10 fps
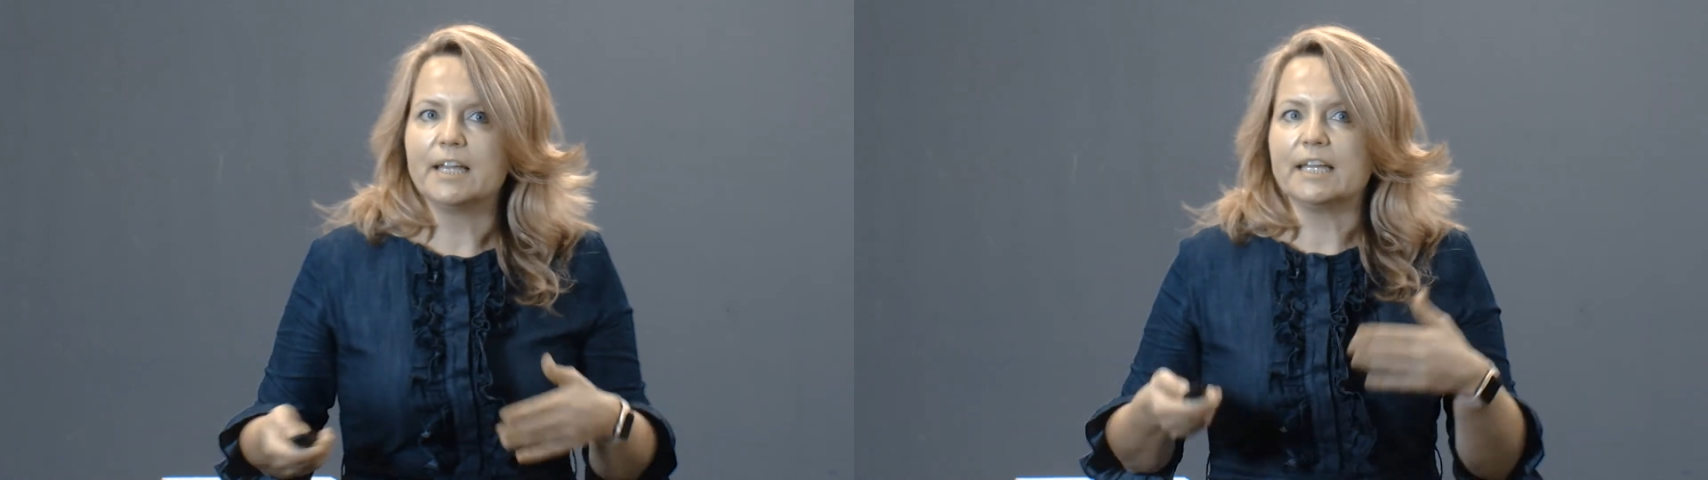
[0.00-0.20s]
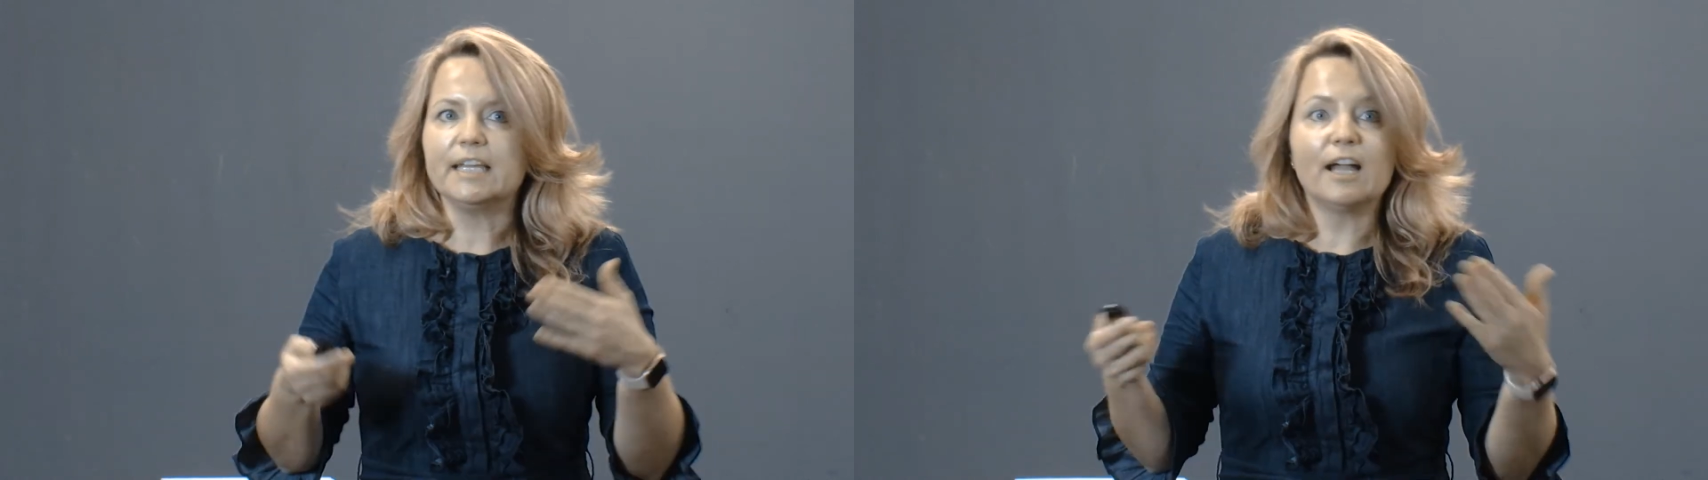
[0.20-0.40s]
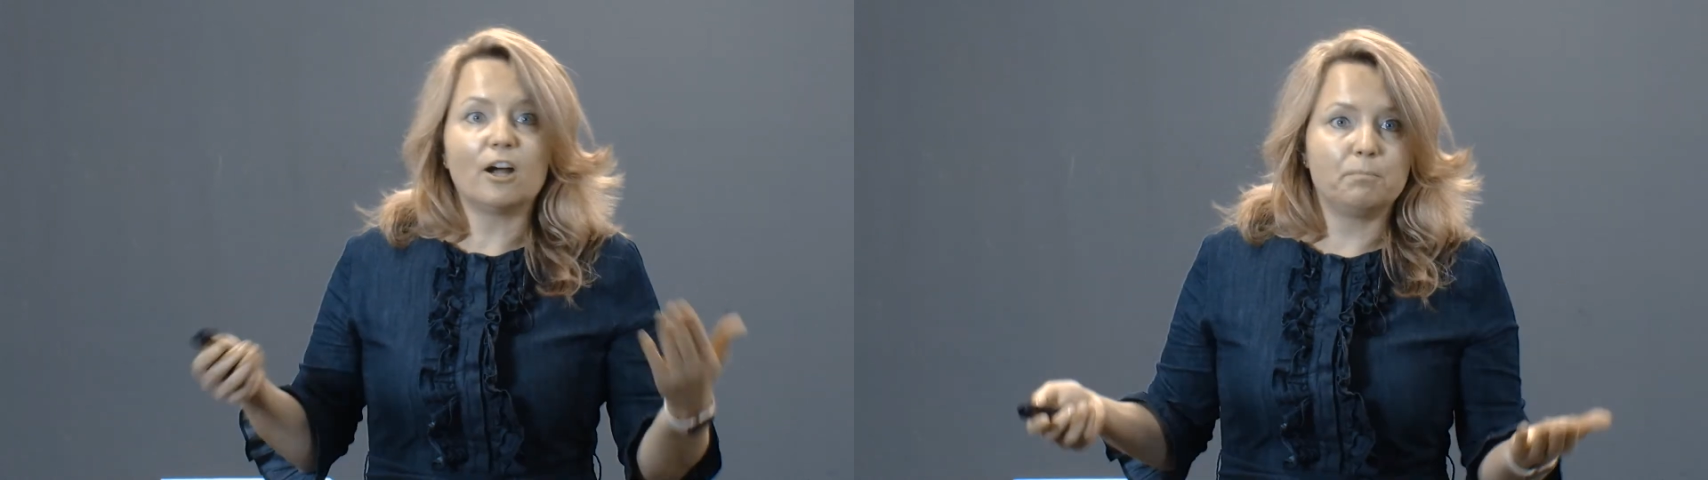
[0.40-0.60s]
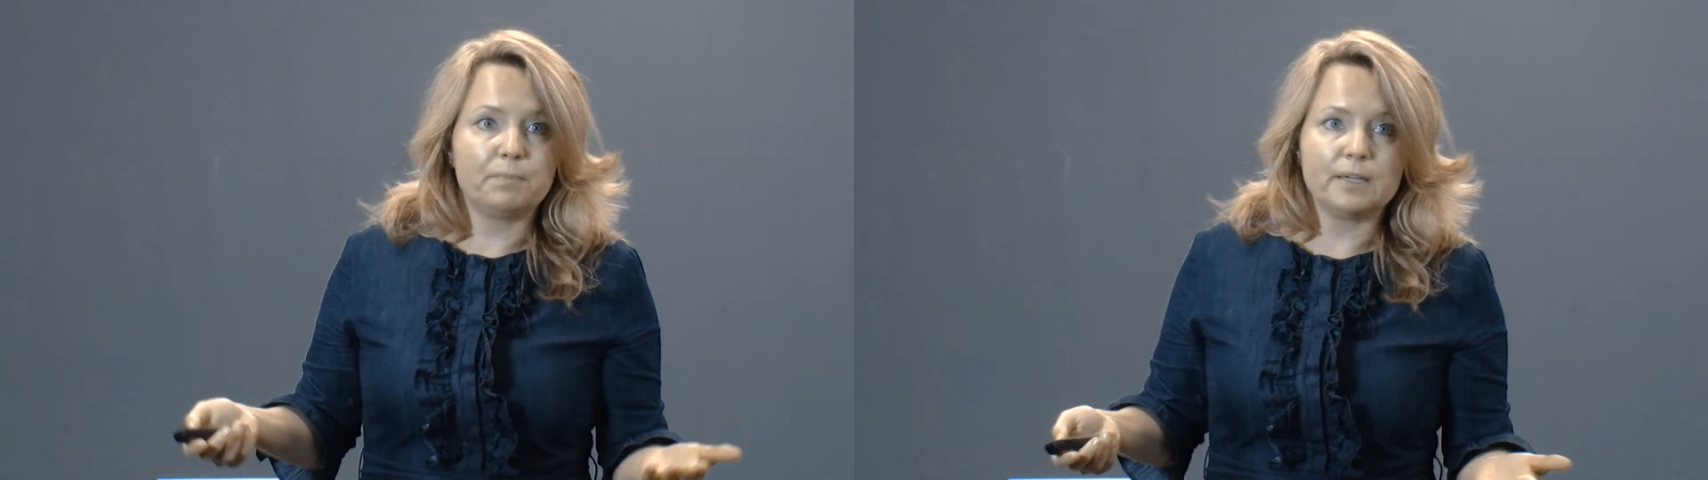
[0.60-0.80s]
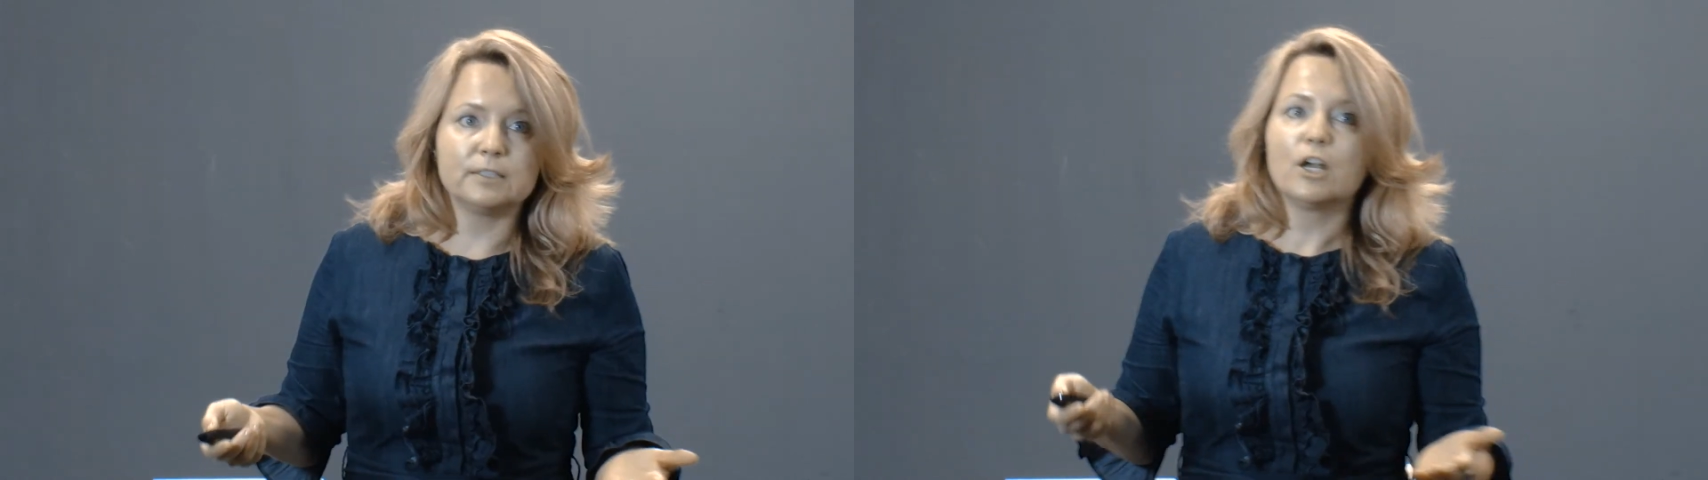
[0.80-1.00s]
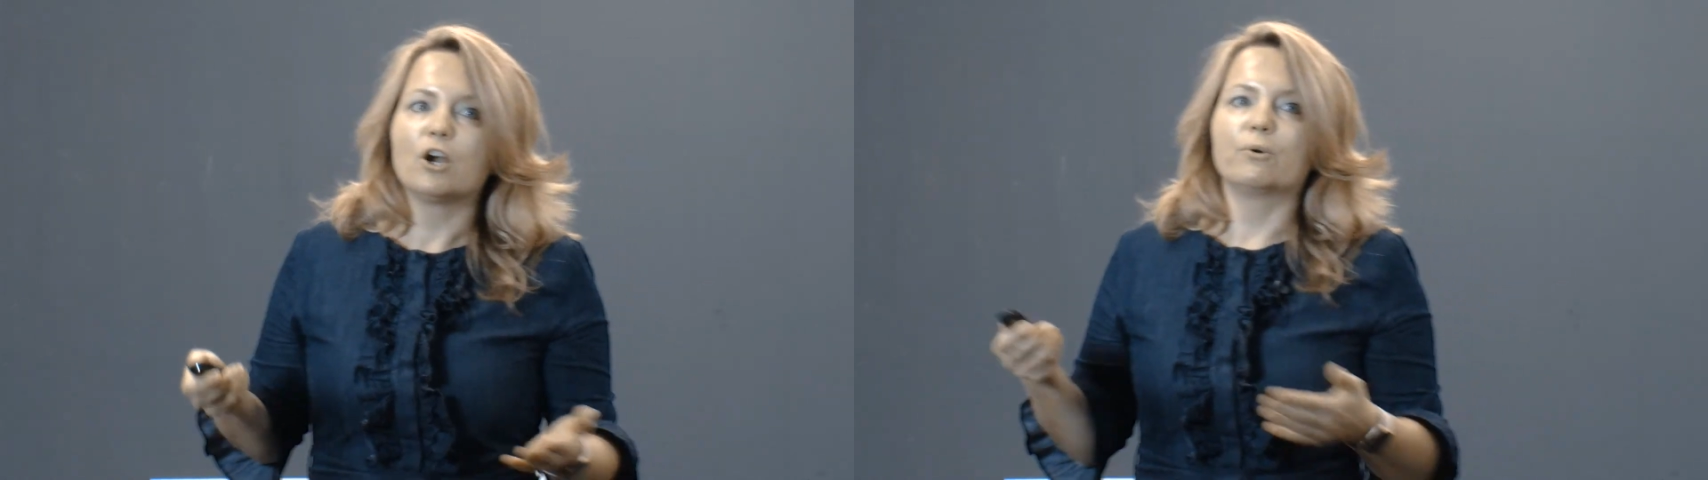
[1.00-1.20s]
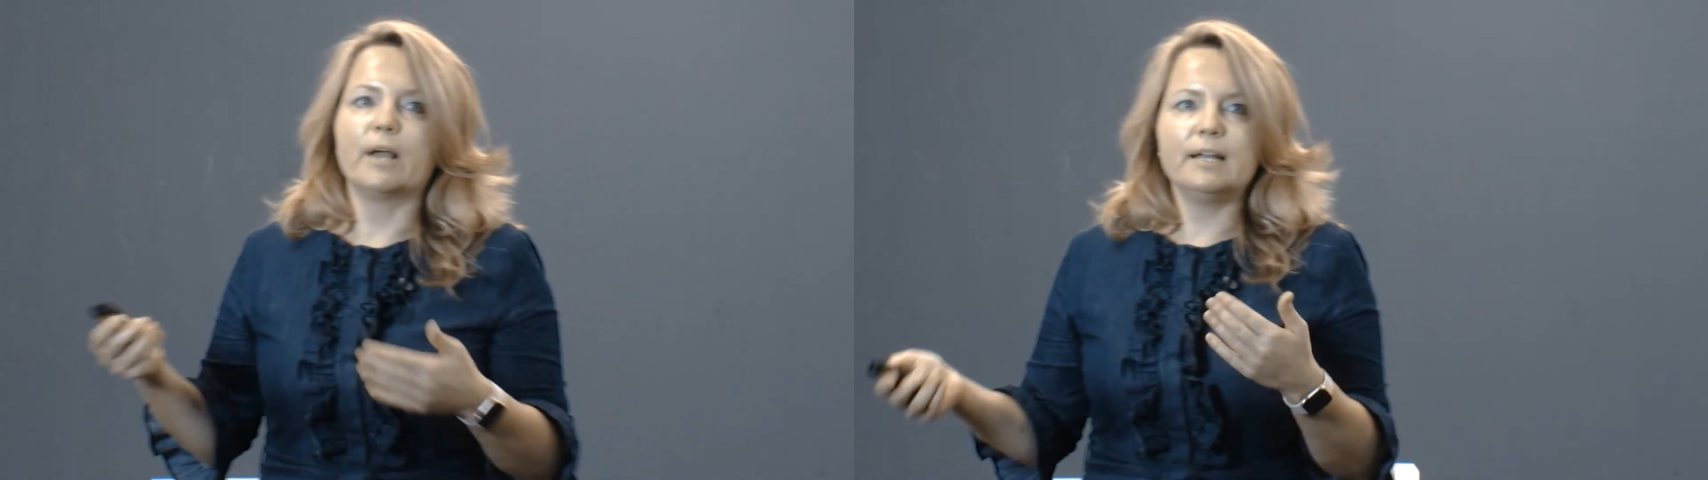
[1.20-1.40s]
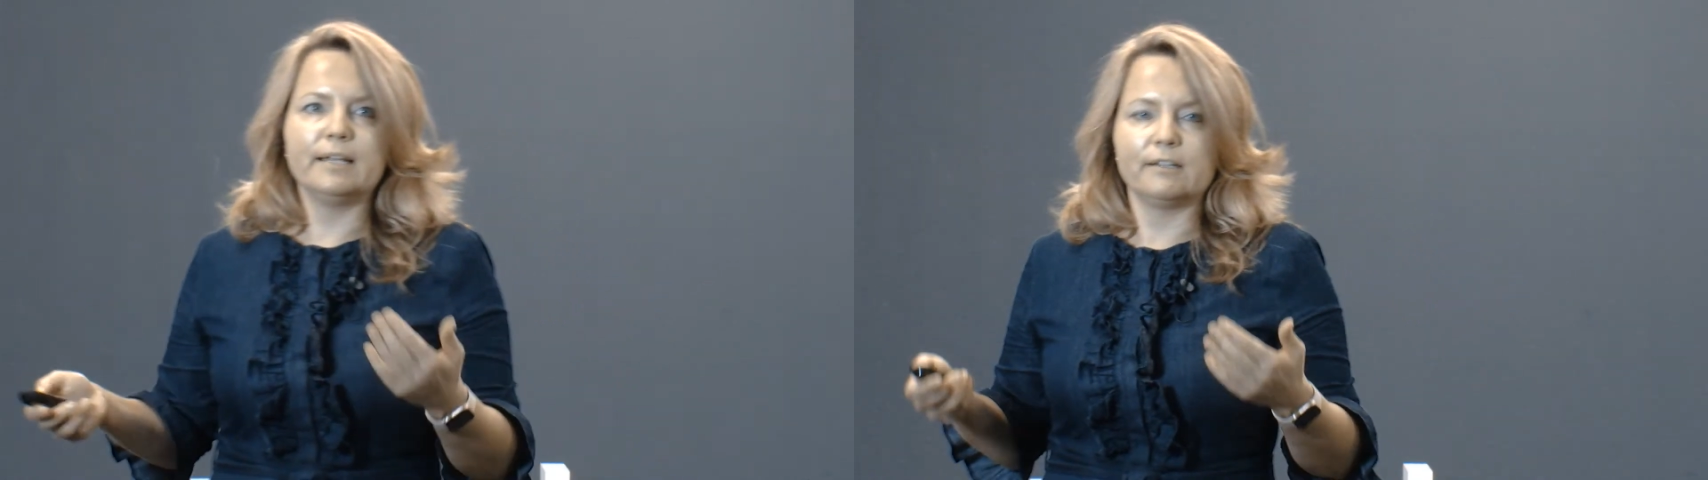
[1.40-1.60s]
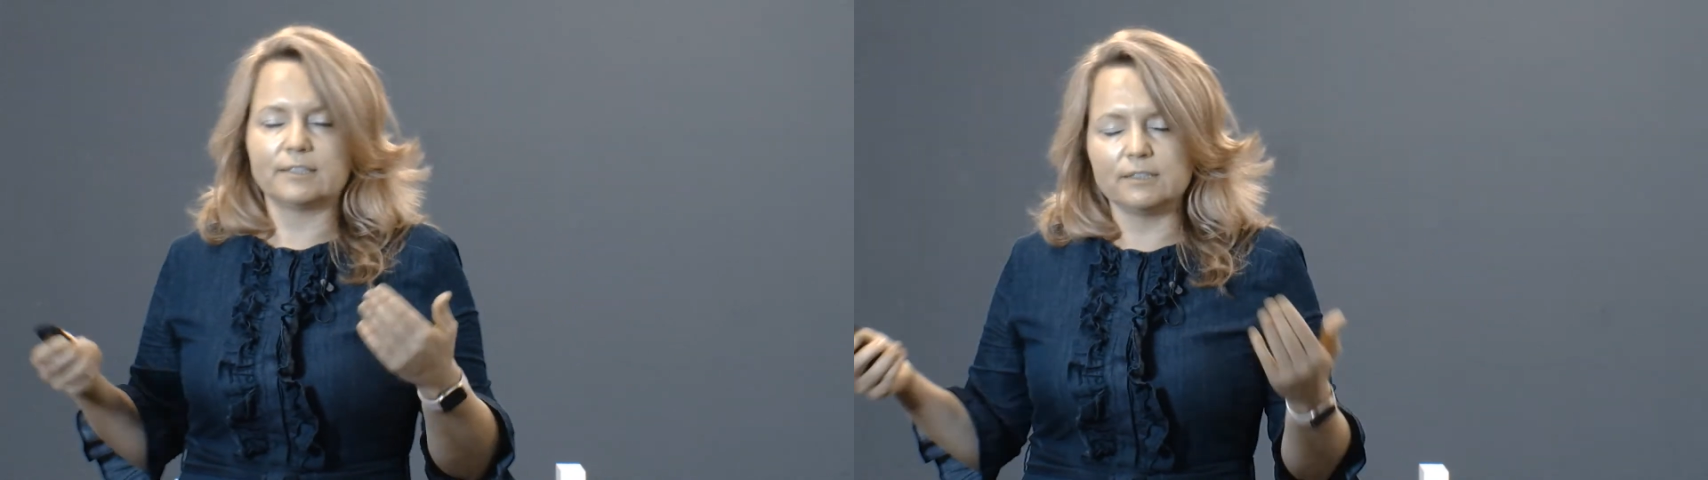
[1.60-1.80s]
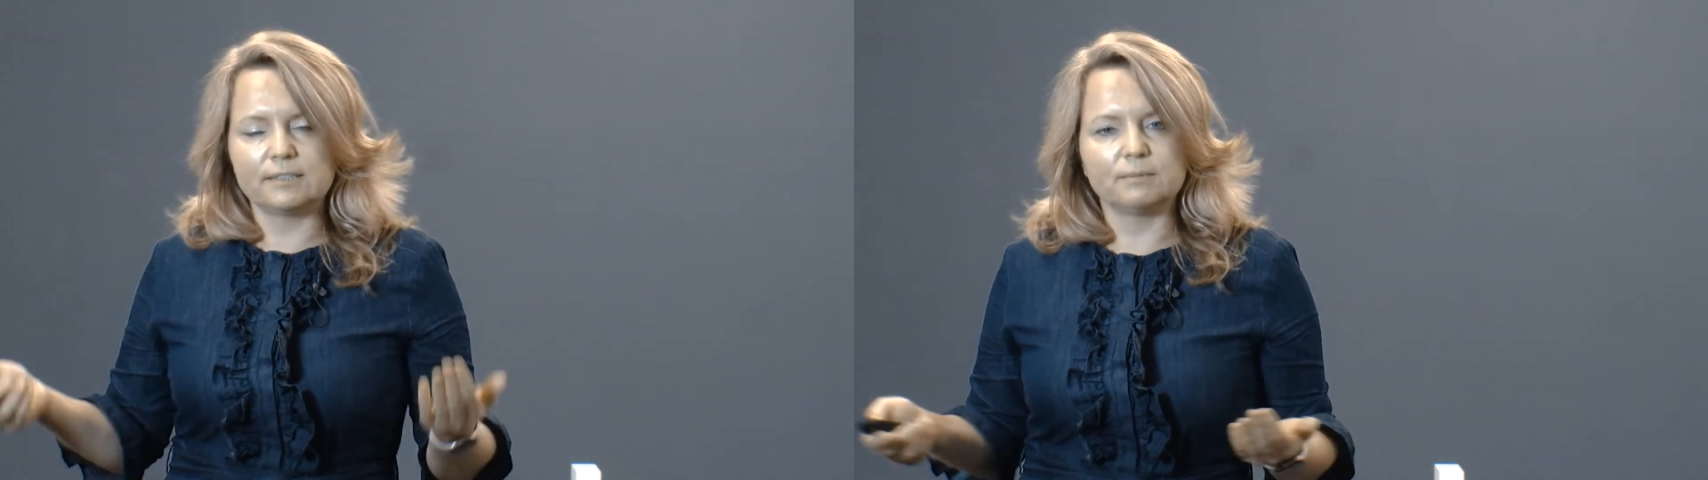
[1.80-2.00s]
ERPs, or any
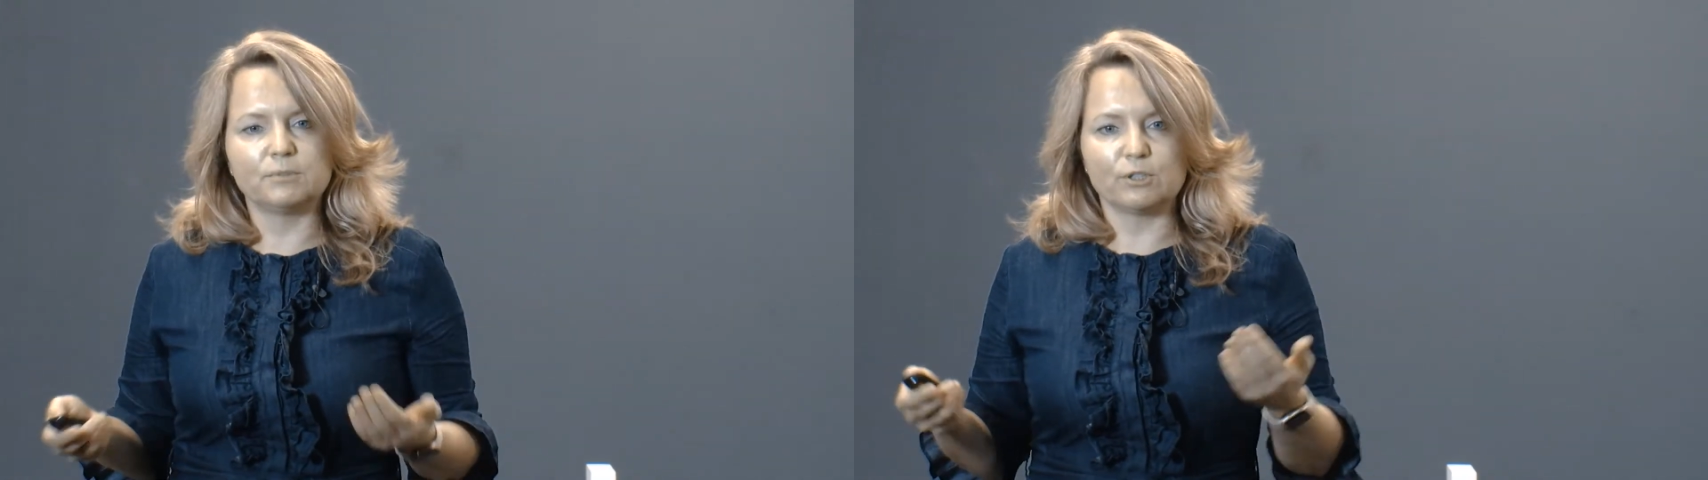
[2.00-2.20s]
systems